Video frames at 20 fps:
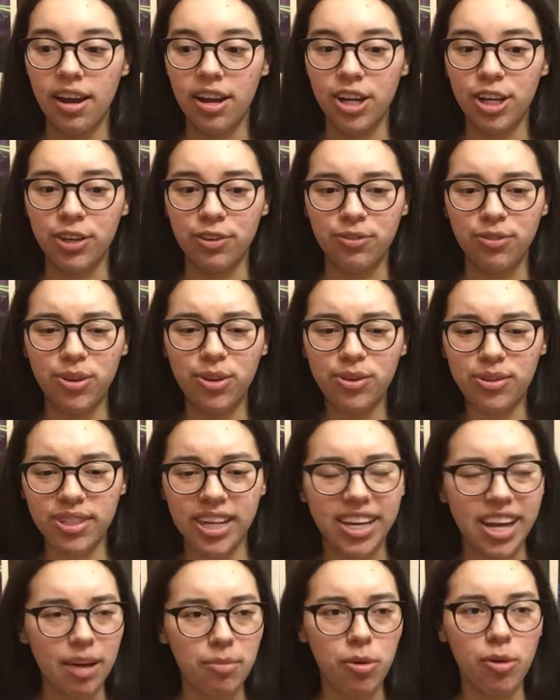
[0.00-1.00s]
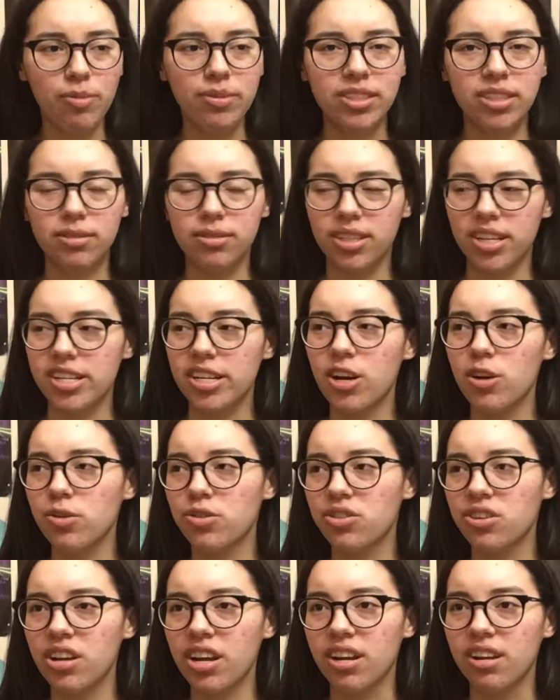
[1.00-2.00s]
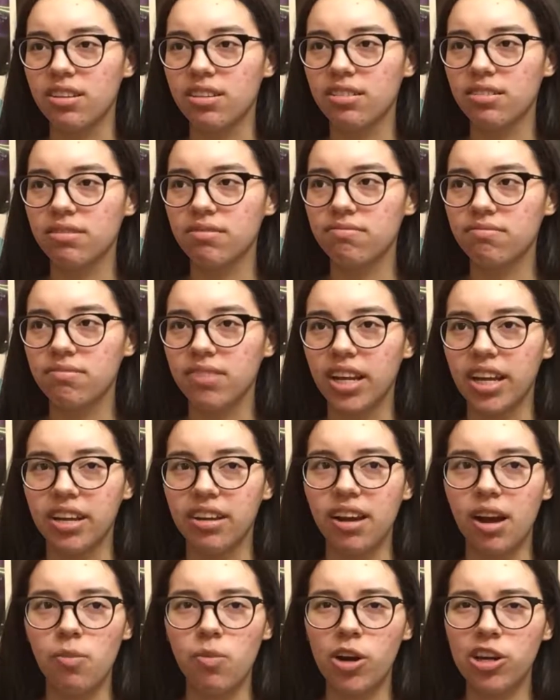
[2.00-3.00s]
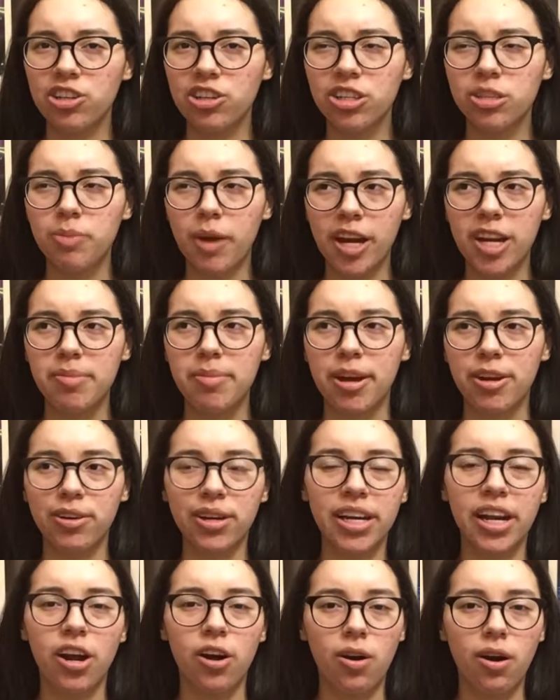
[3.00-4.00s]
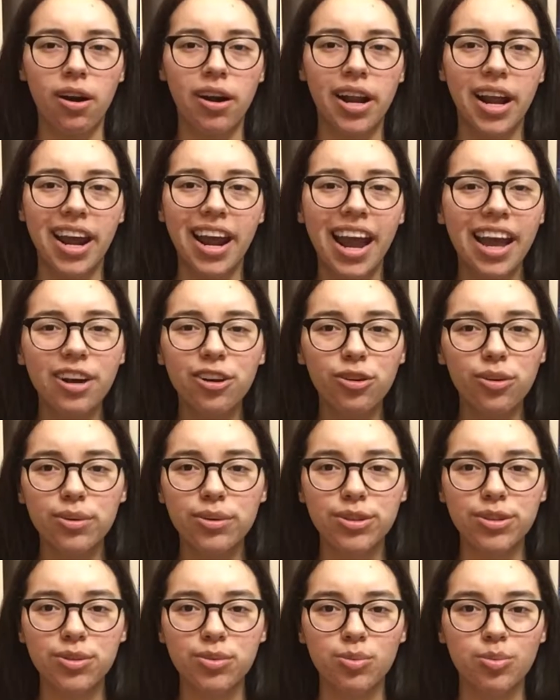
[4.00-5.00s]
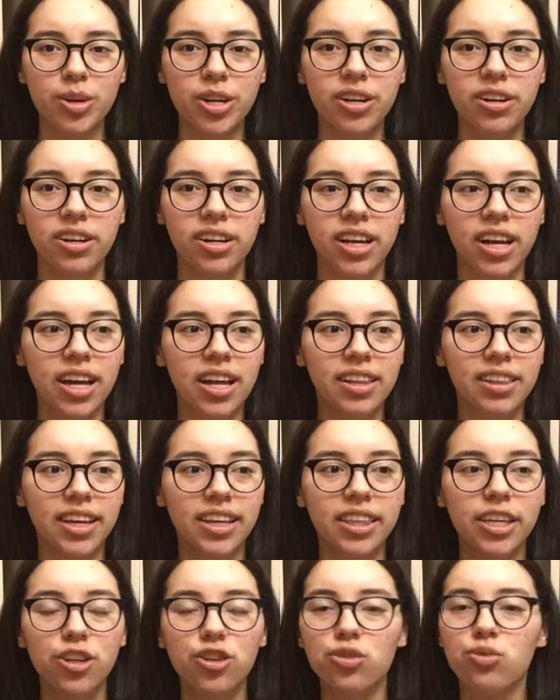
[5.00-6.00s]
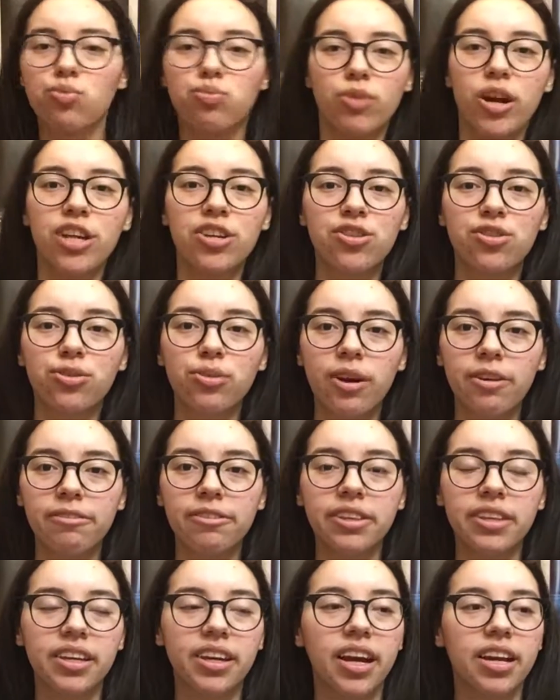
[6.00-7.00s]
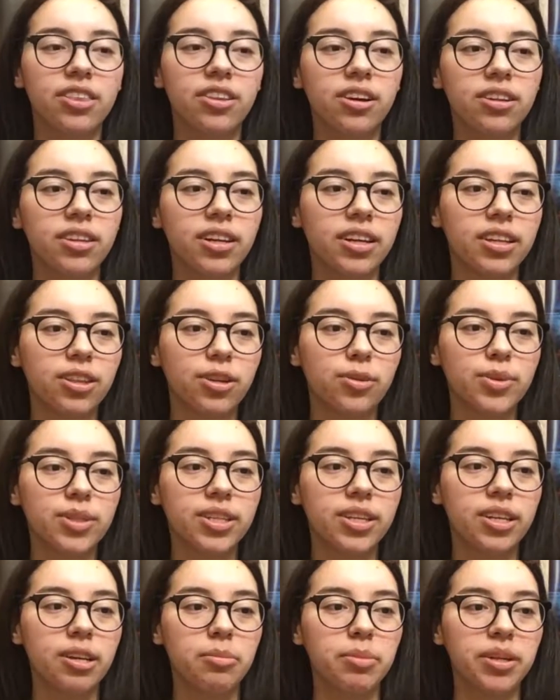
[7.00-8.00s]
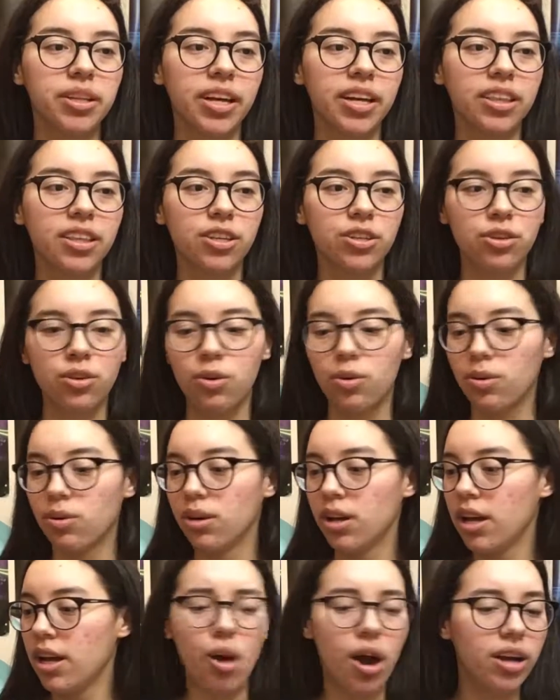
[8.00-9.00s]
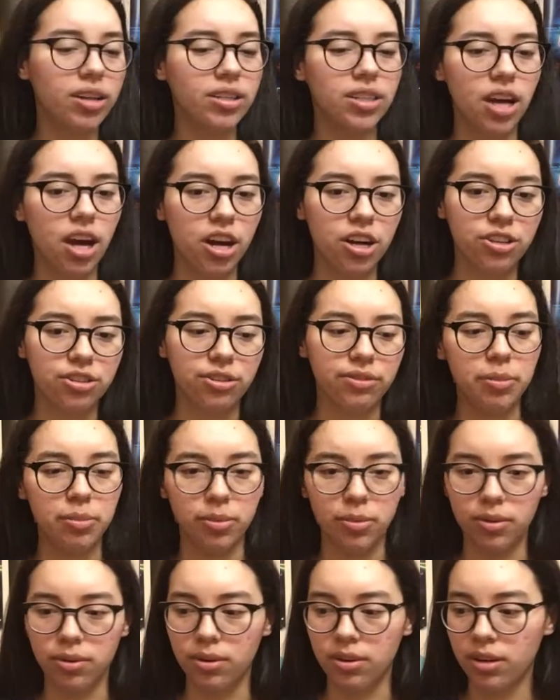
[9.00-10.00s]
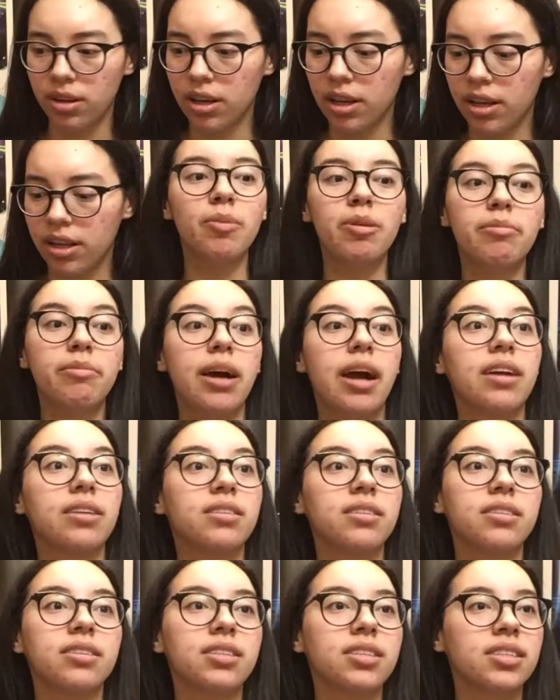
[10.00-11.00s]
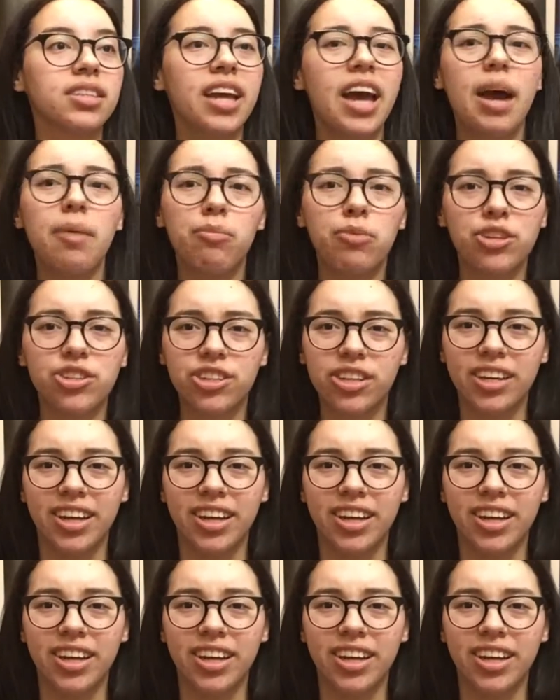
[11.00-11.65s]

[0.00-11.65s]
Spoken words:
confused, like at moments I was like, oh shit, like, I'm watching Spider-Man right now, aren't I? I don't know, it was just weird. Like, they just rushed through everything. I thought, like, there was gonna be, like, this whole montage of people coming back to the snap, which they